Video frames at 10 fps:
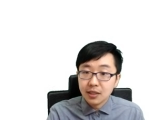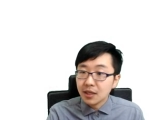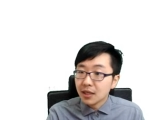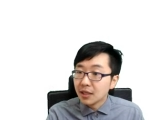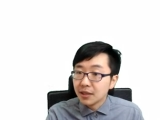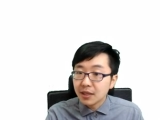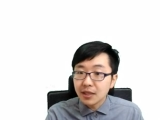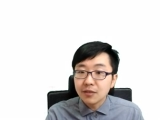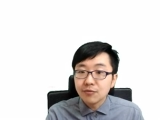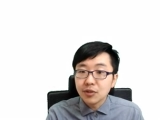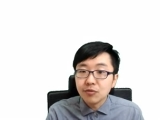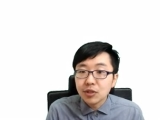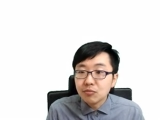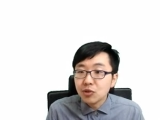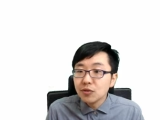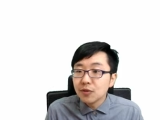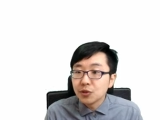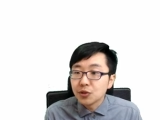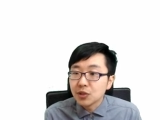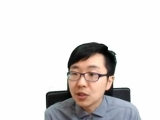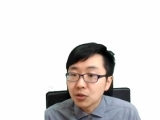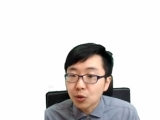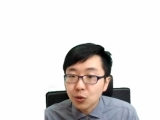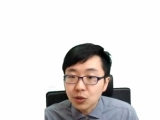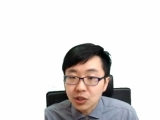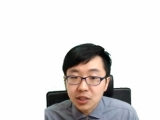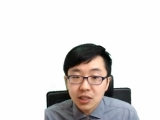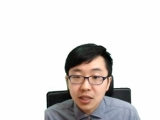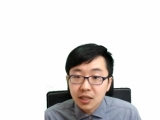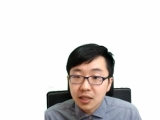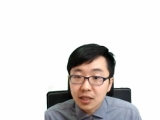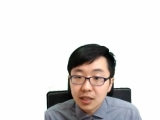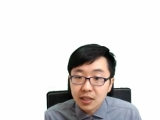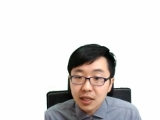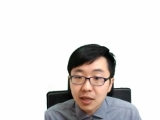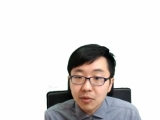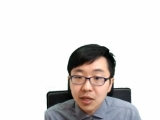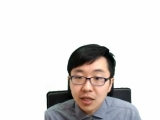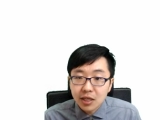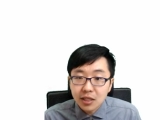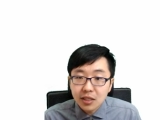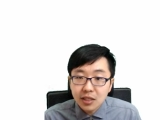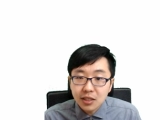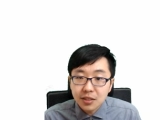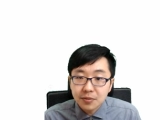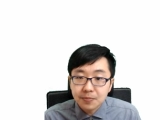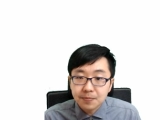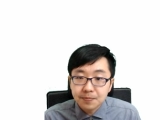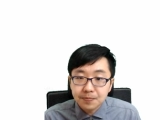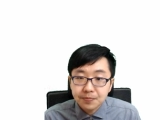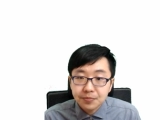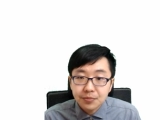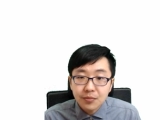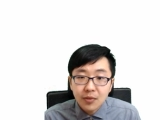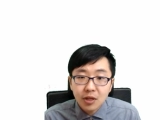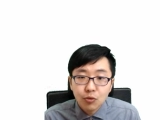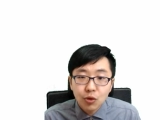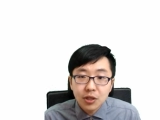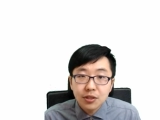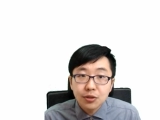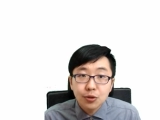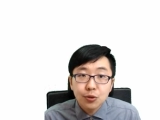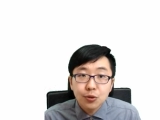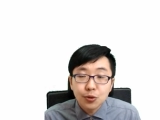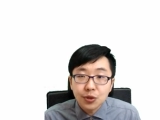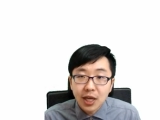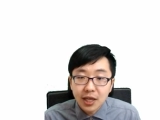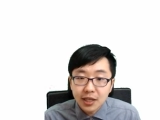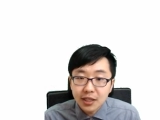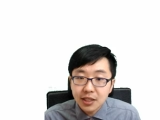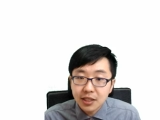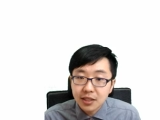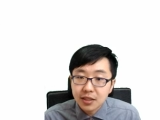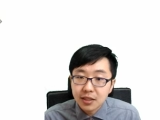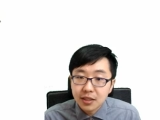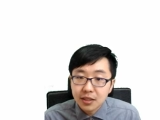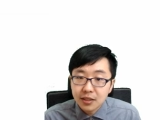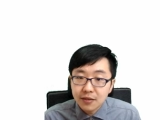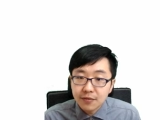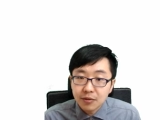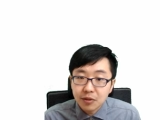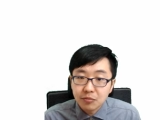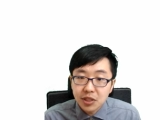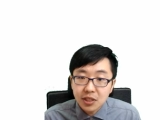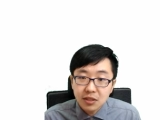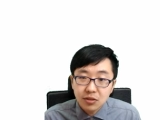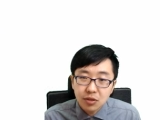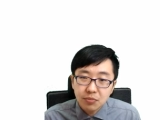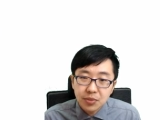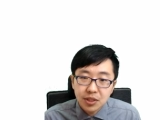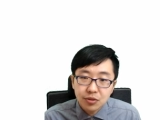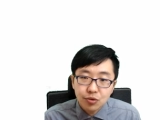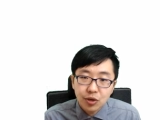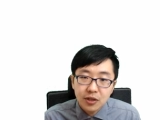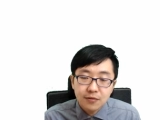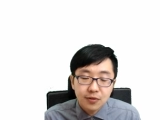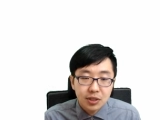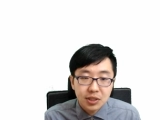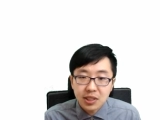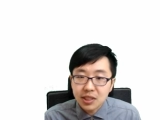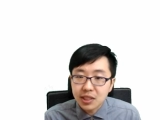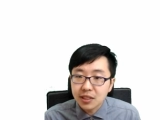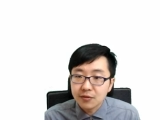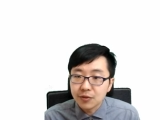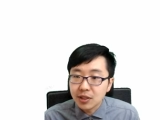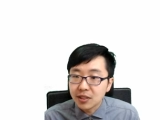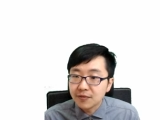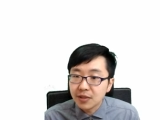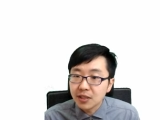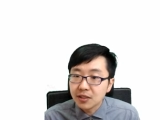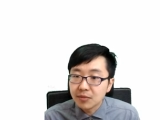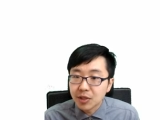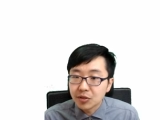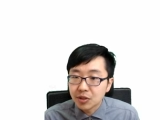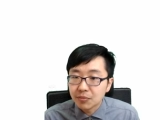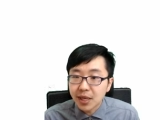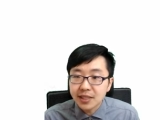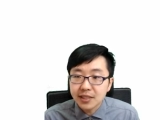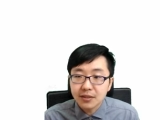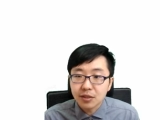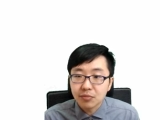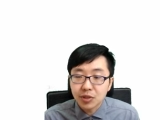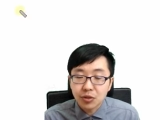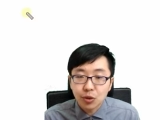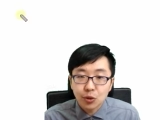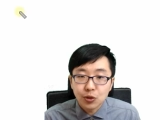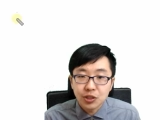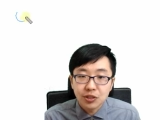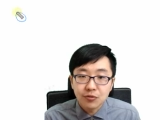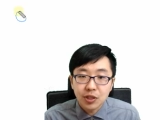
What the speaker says: And then we will move on to the torsion, and MAR 1009, if I'm not mistaken, topic 12 or 13, we've learned about the basics of the torsion.